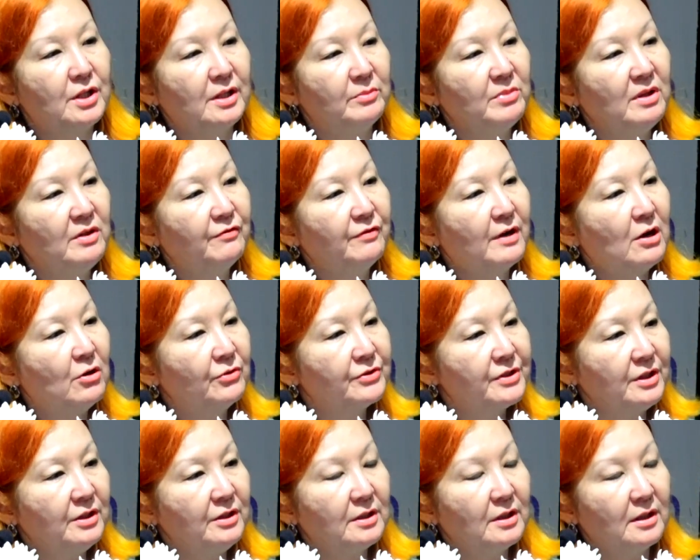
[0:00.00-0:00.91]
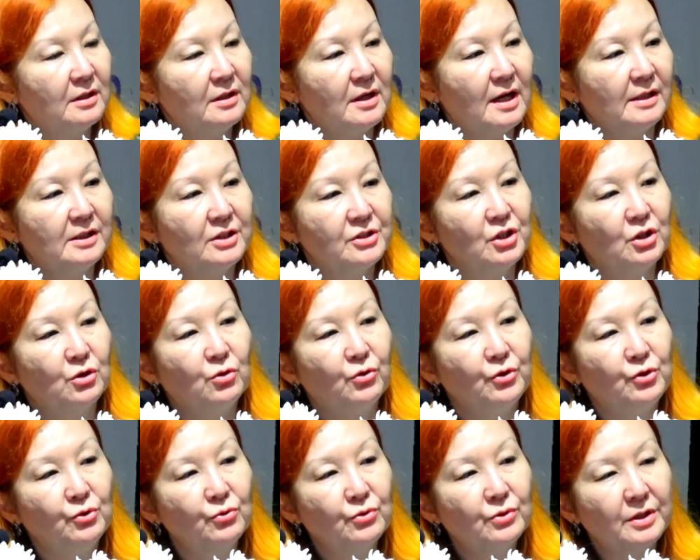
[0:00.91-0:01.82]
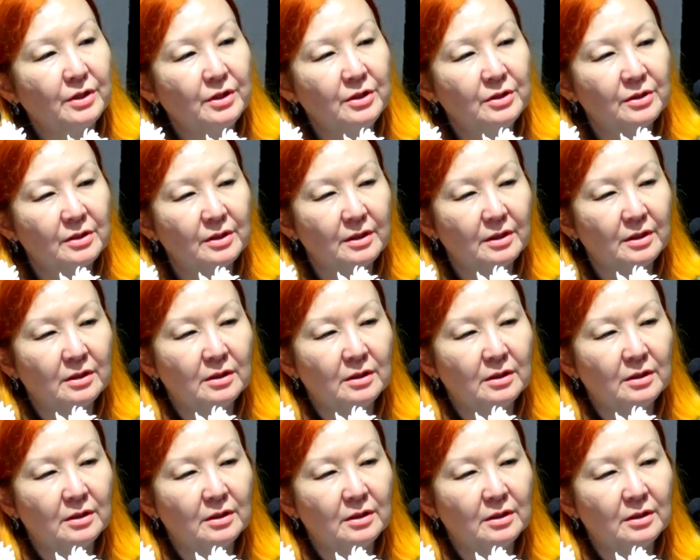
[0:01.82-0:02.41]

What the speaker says: had been found in Alacahoyuk in